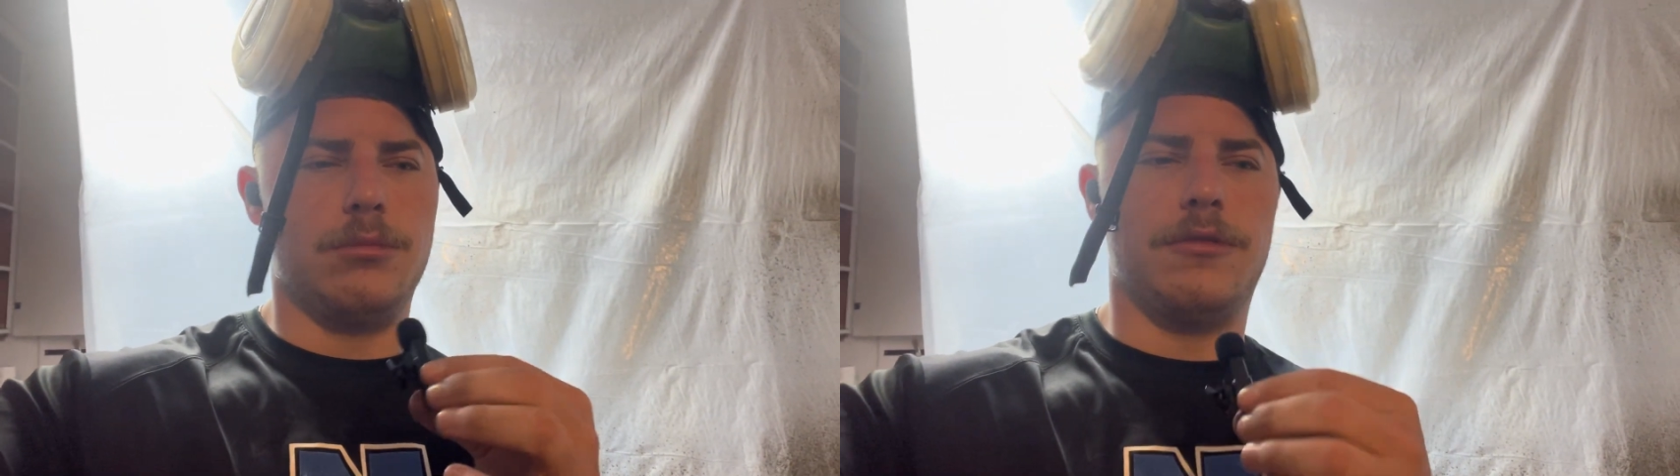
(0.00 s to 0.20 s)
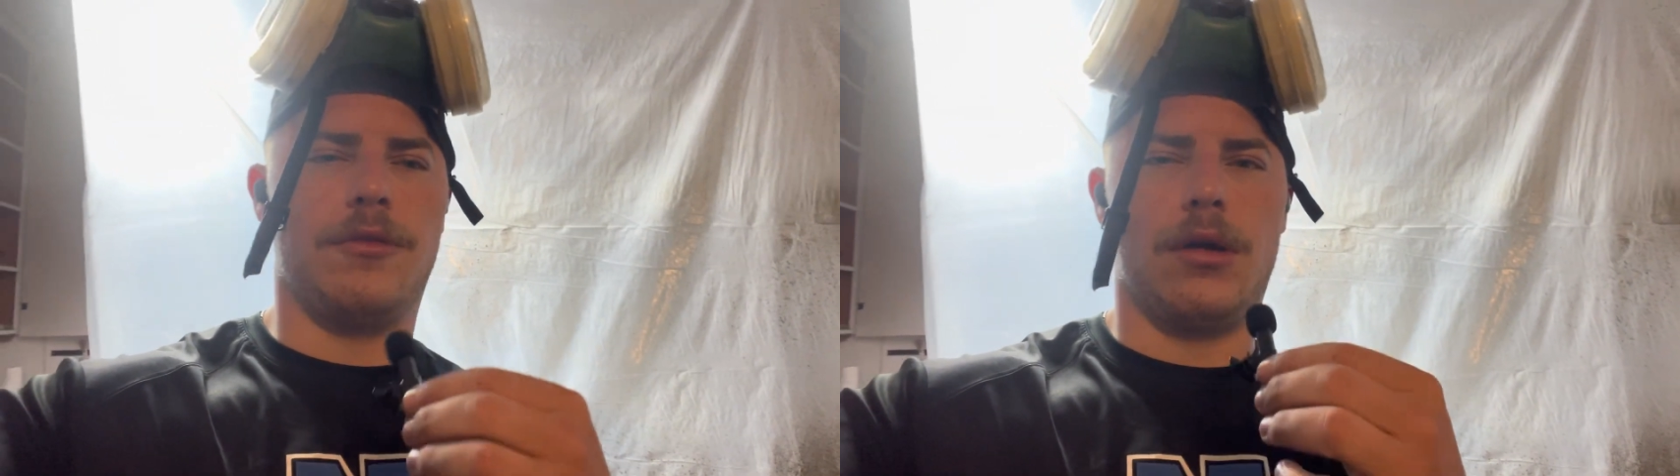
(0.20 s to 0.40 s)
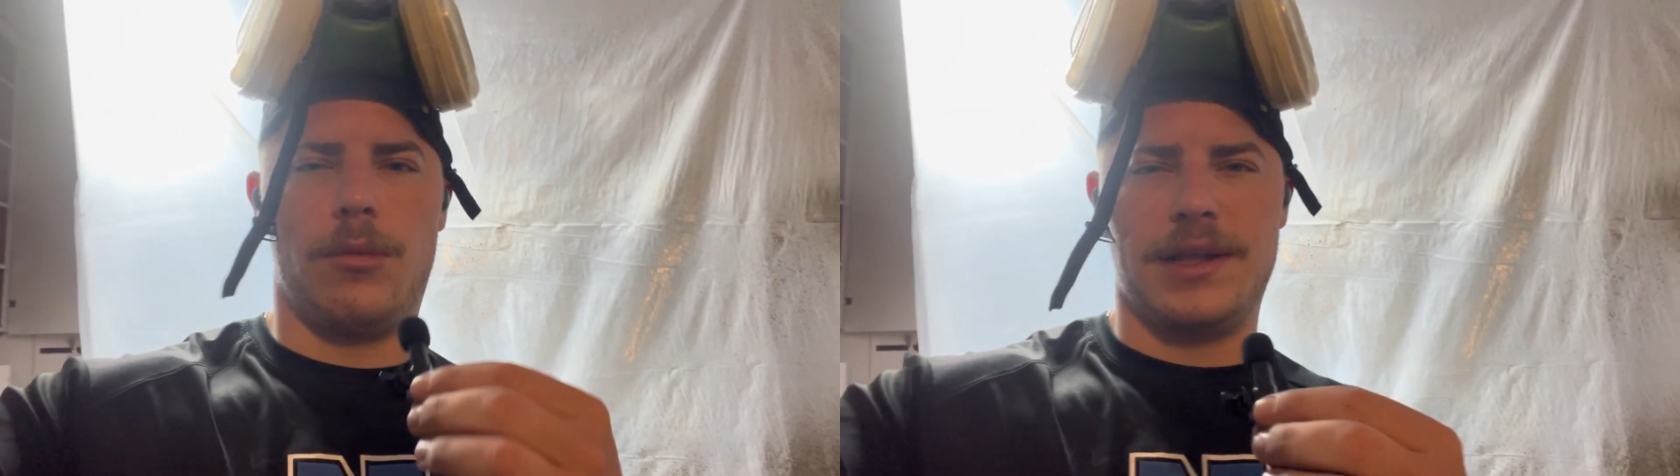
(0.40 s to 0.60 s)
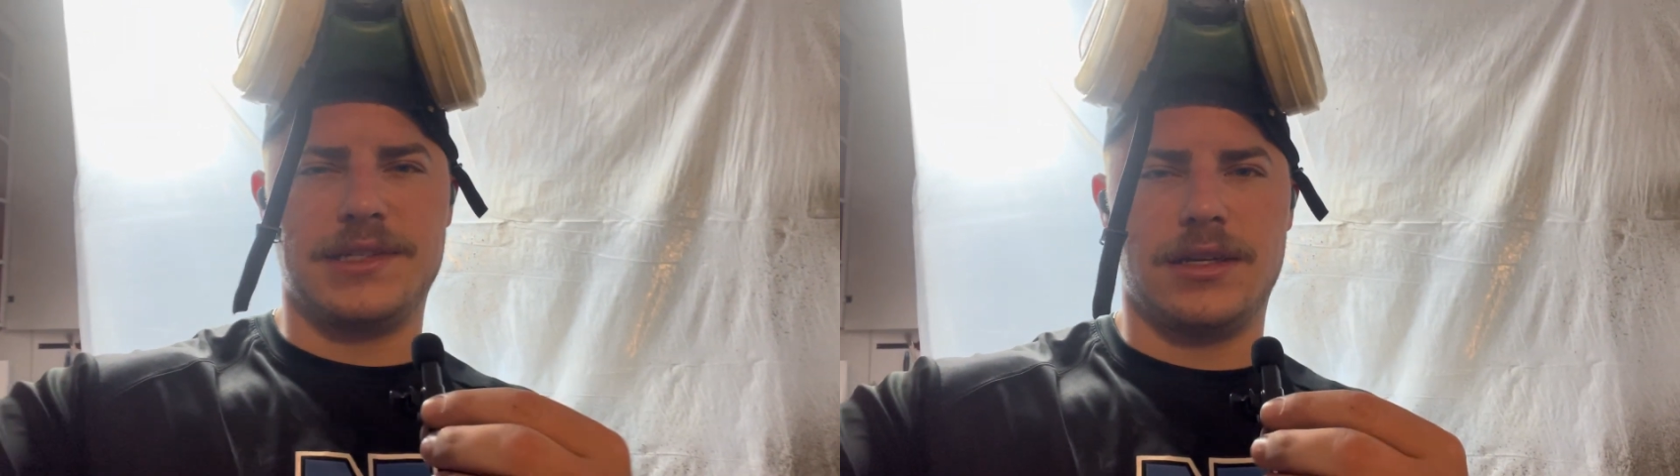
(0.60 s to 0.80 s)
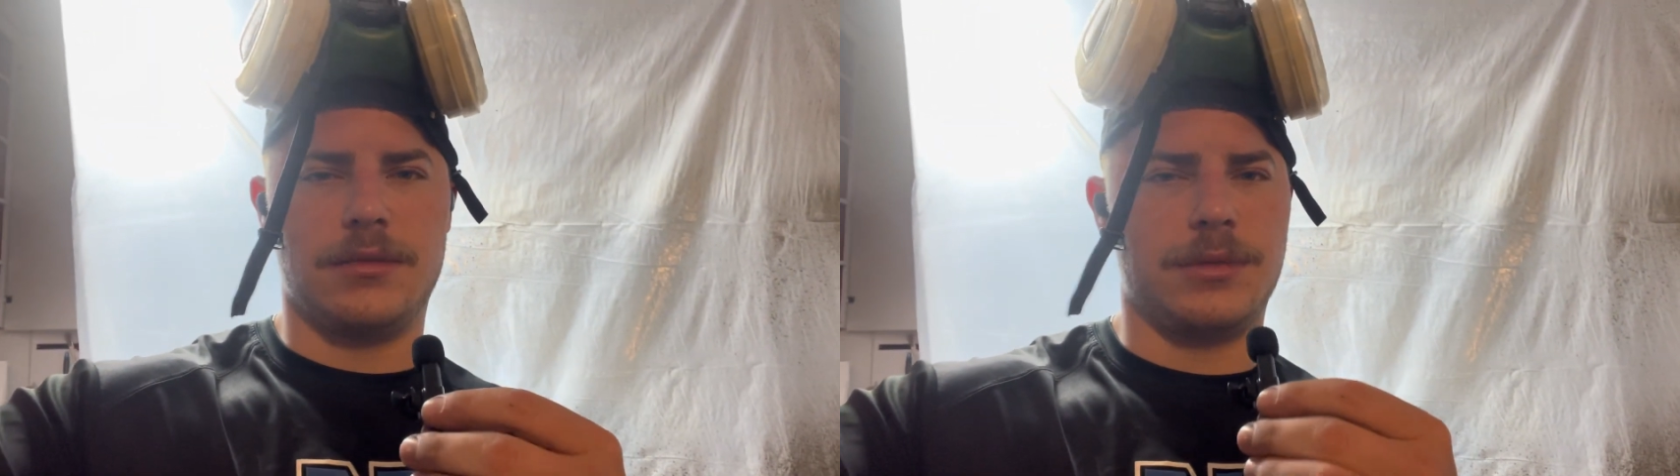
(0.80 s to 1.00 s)
before I wet
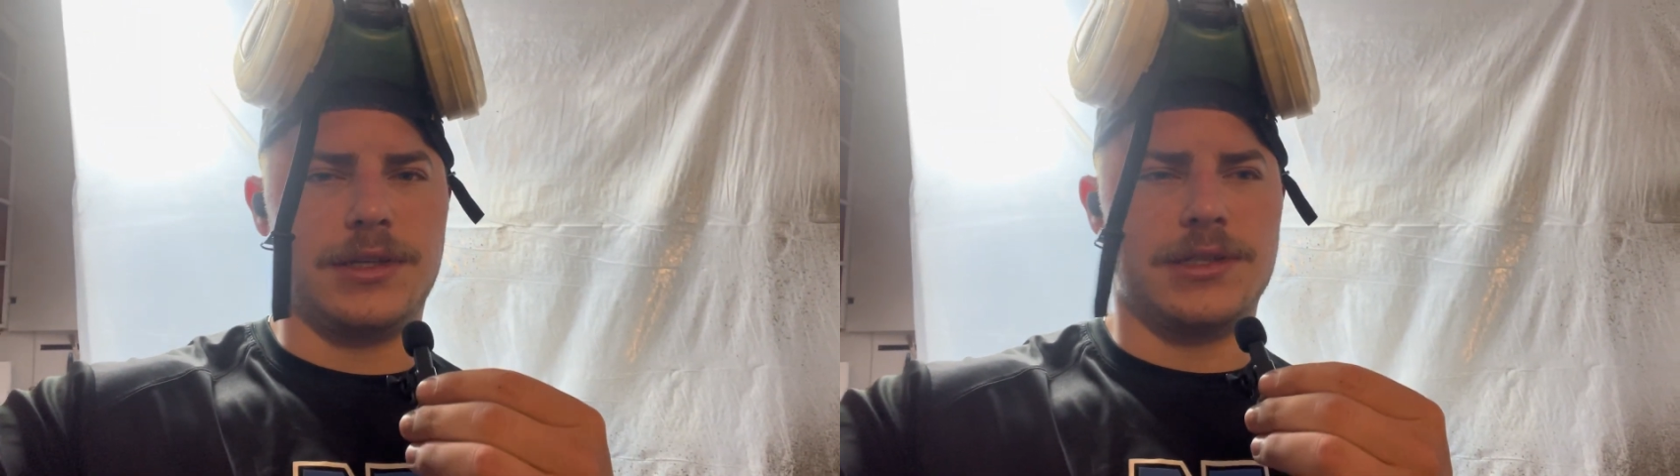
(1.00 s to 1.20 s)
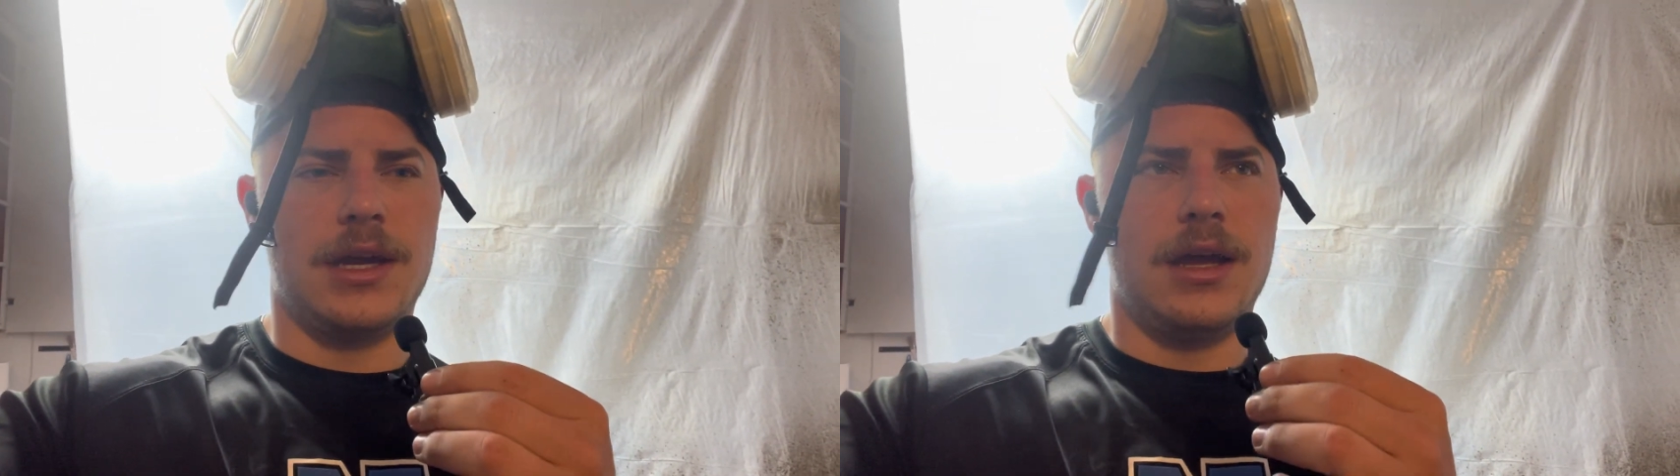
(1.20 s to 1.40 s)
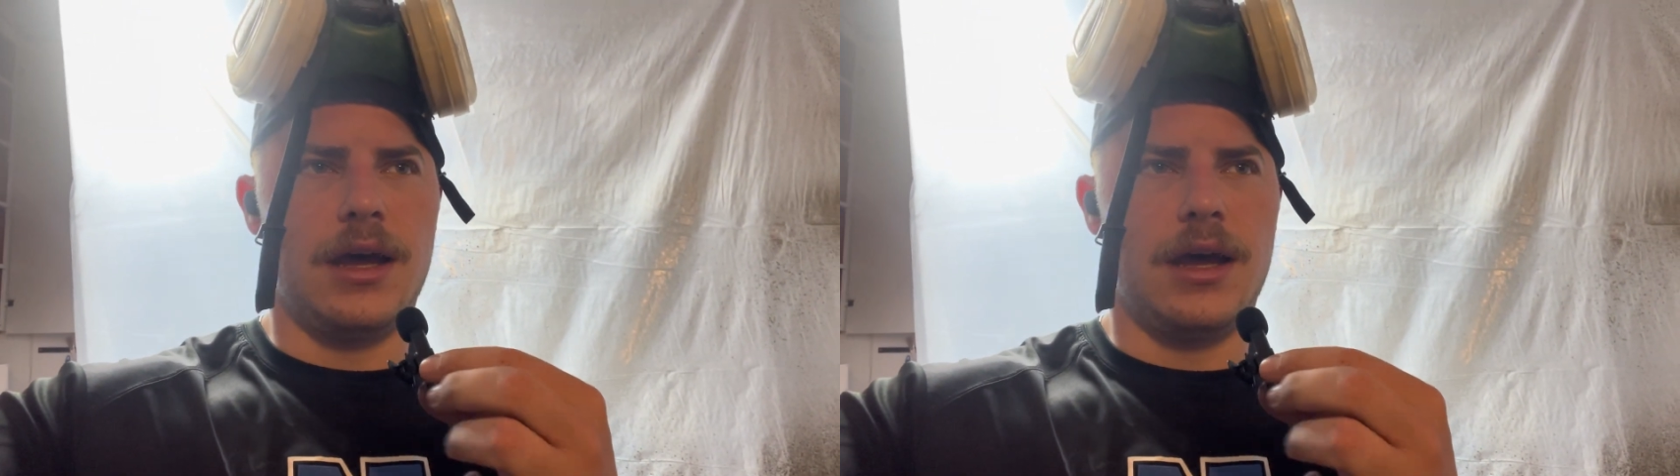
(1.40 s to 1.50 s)
sand them, because